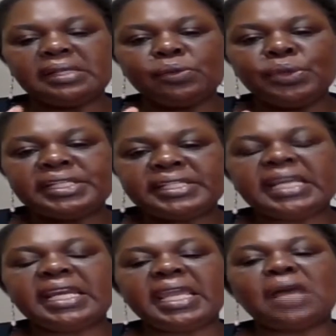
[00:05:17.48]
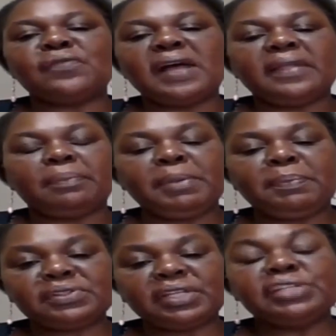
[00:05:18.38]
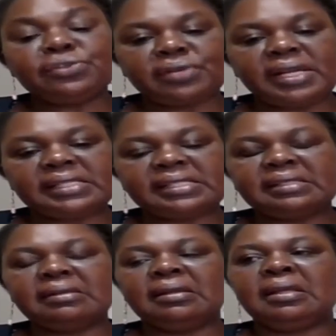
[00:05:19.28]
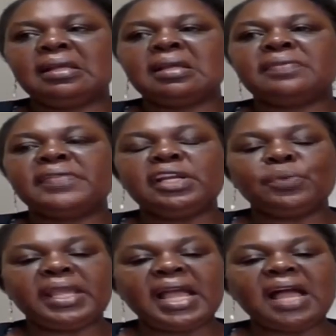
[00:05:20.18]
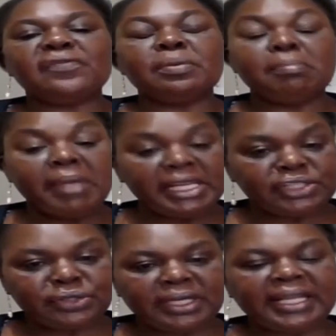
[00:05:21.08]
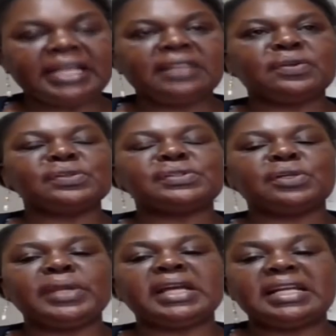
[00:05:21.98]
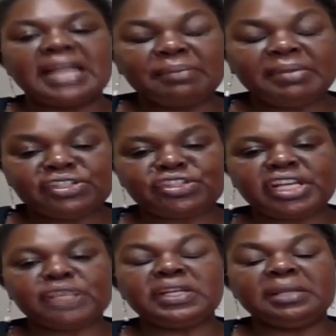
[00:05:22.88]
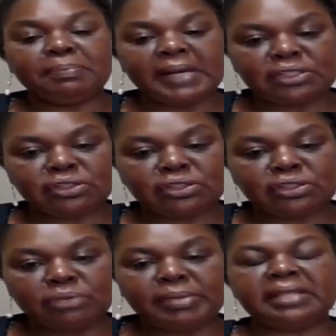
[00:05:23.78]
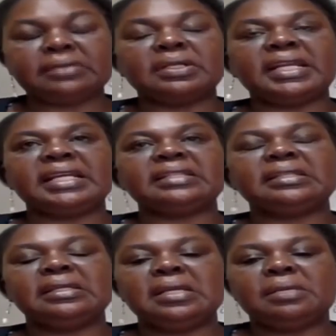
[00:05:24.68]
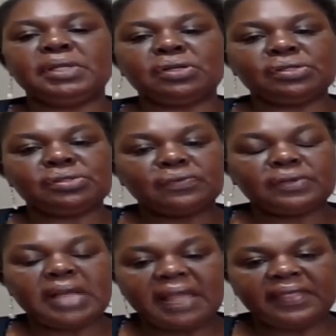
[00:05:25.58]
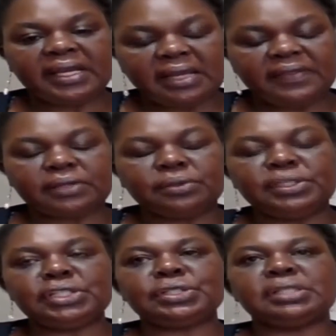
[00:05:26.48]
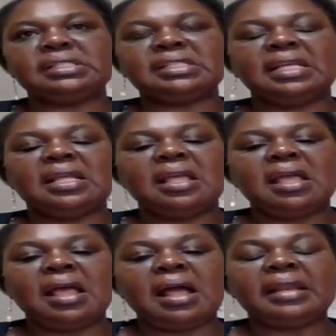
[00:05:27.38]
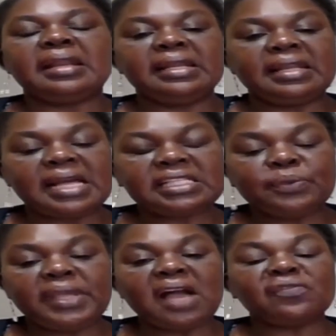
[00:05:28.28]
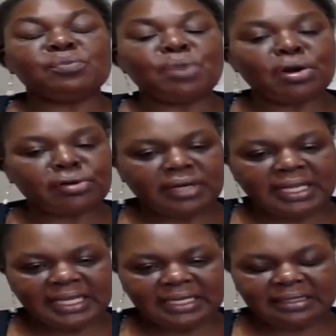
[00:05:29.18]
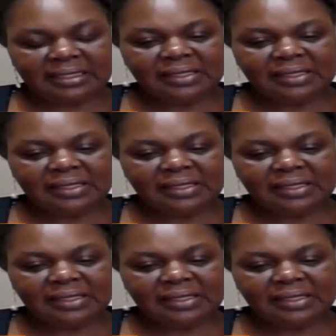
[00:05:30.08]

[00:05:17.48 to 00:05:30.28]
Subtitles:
we take care of other people's interests. Then we have mental health also, where climate change will impact on mental health because of other conditions. And then lastly, we have moral health,